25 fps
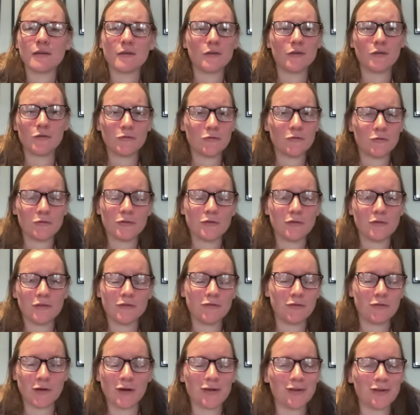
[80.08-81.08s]
"You
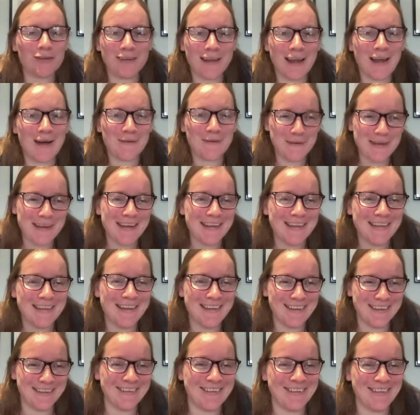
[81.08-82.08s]
forgot to tell me
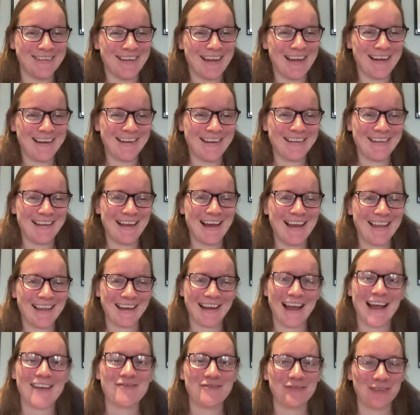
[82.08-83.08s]
that you decided that.
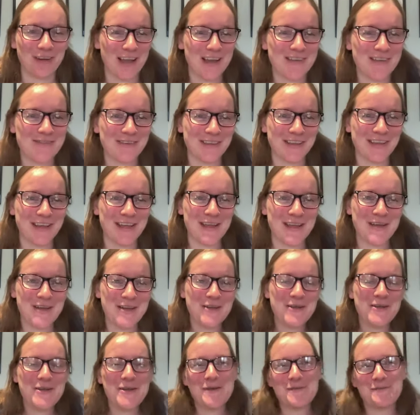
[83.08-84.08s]
Like, I'm fine with it,
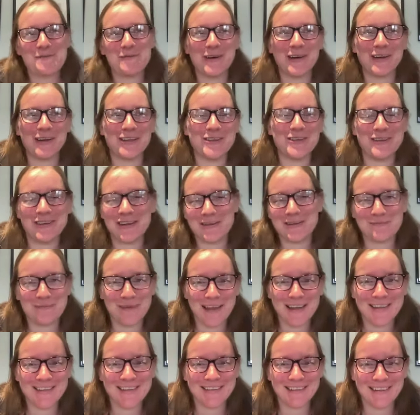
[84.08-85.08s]
but you didn't
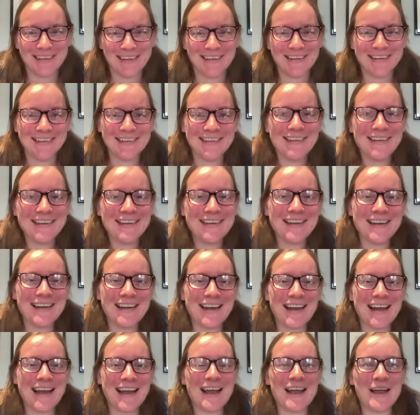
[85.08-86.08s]
mention it."
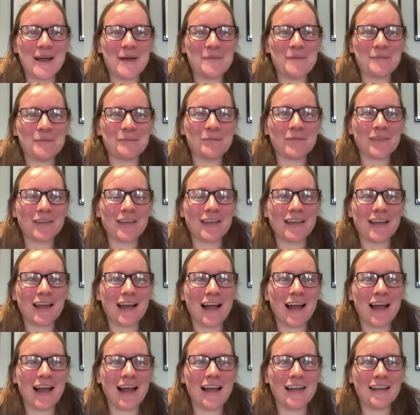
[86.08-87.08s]
Um,
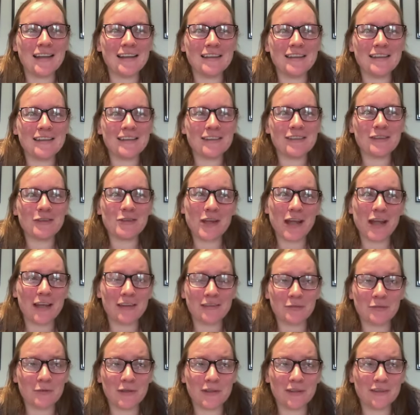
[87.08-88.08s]
and so yeah,
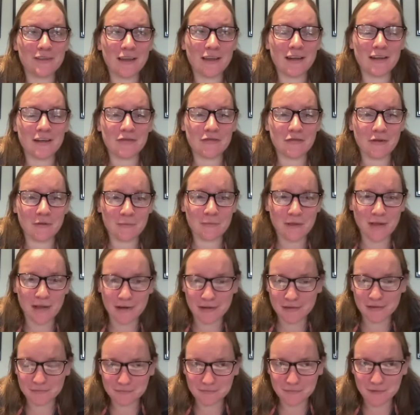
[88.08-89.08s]
so we decided from
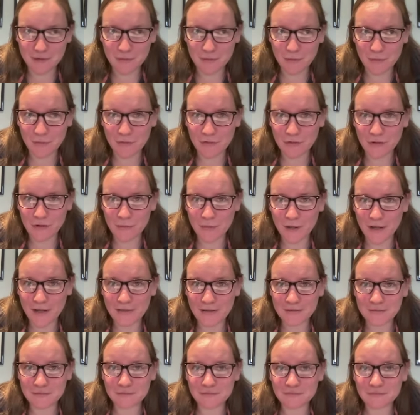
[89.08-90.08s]
there that we would home
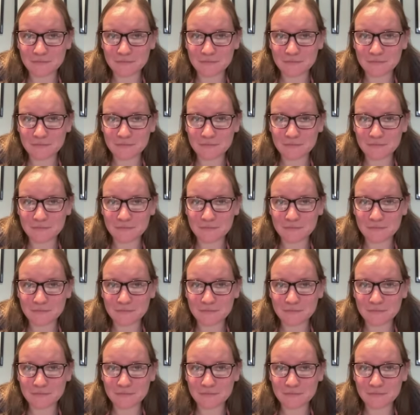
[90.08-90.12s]
ed.